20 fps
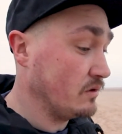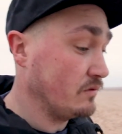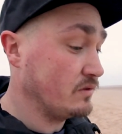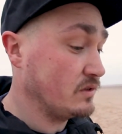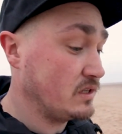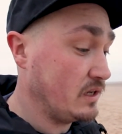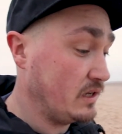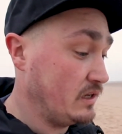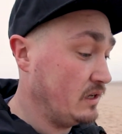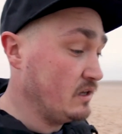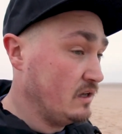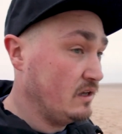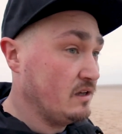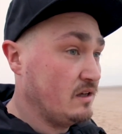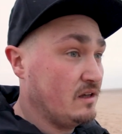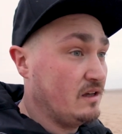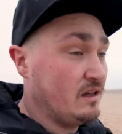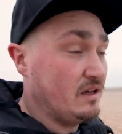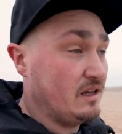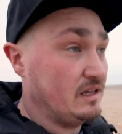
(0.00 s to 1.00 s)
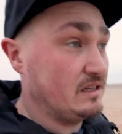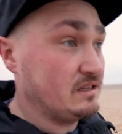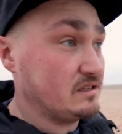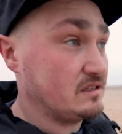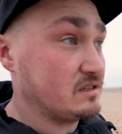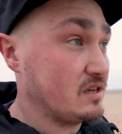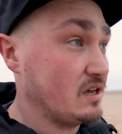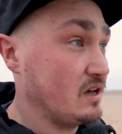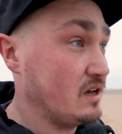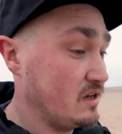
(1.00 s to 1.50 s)
obviously
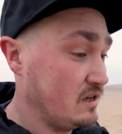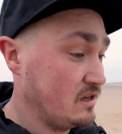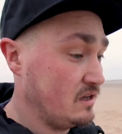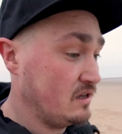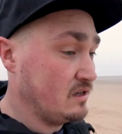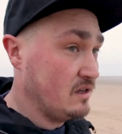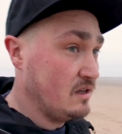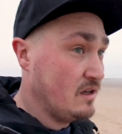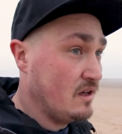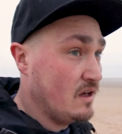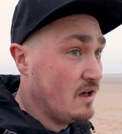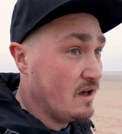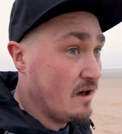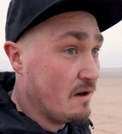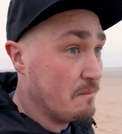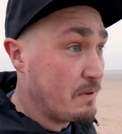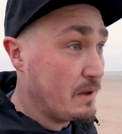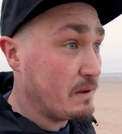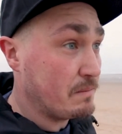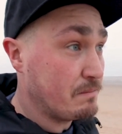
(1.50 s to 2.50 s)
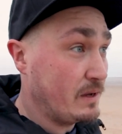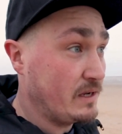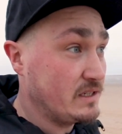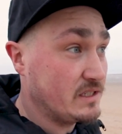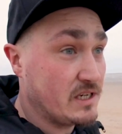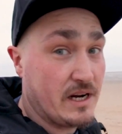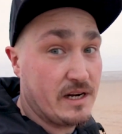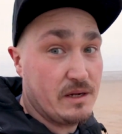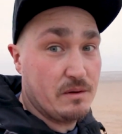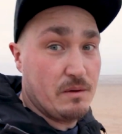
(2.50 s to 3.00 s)
it's a big beach
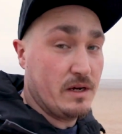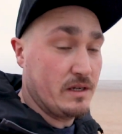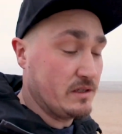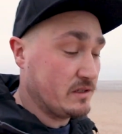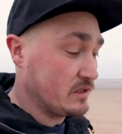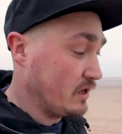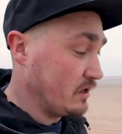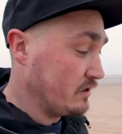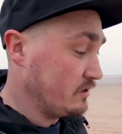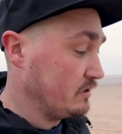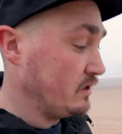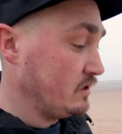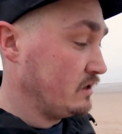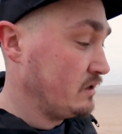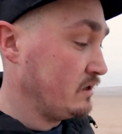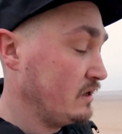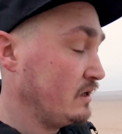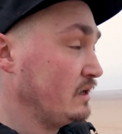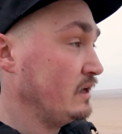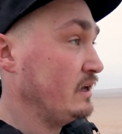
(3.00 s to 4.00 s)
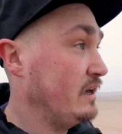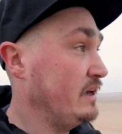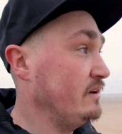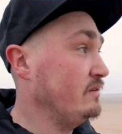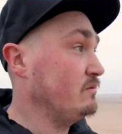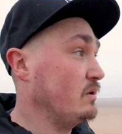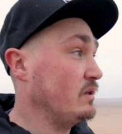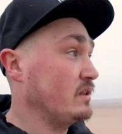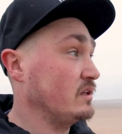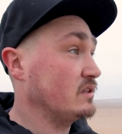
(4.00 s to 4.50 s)
anyway, so
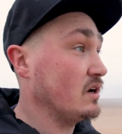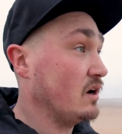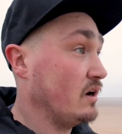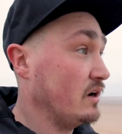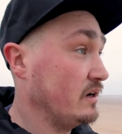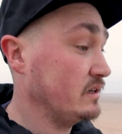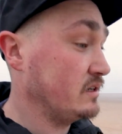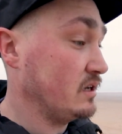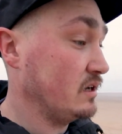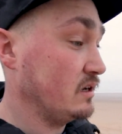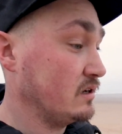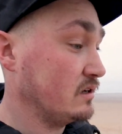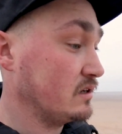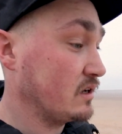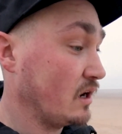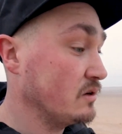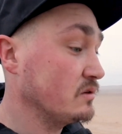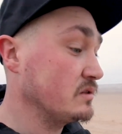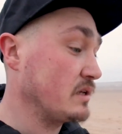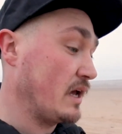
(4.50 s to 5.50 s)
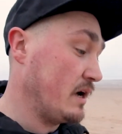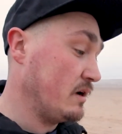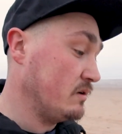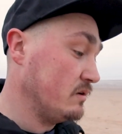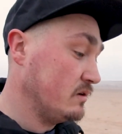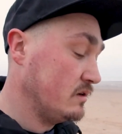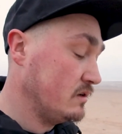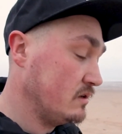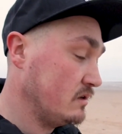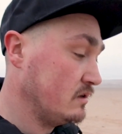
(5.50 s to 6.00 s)
even when the tide goes
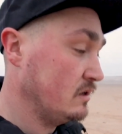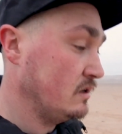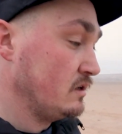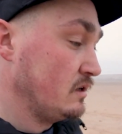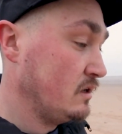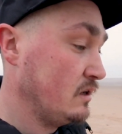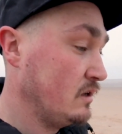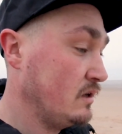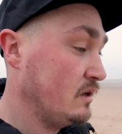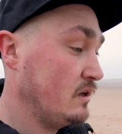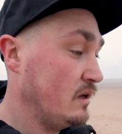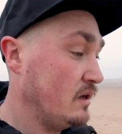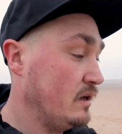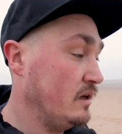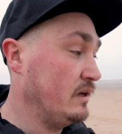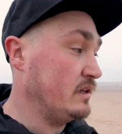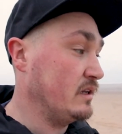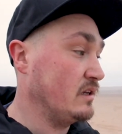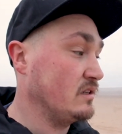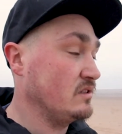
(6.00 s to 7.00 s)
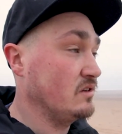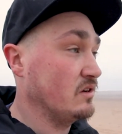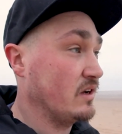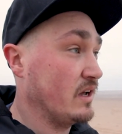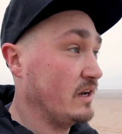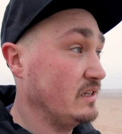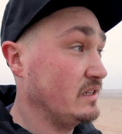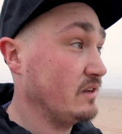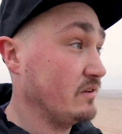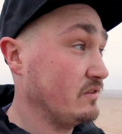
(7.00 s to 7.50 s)
out, it doesn't look
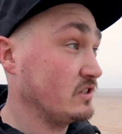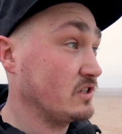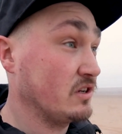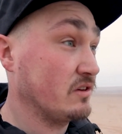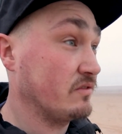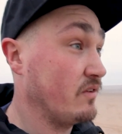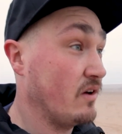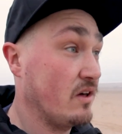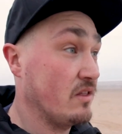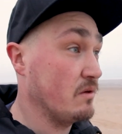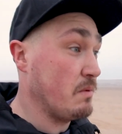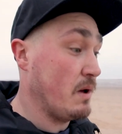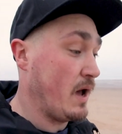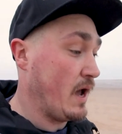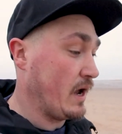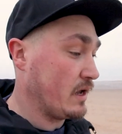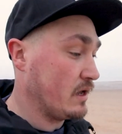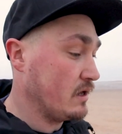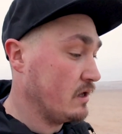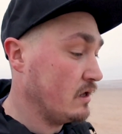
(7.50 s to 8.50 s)
any different, it's just further back.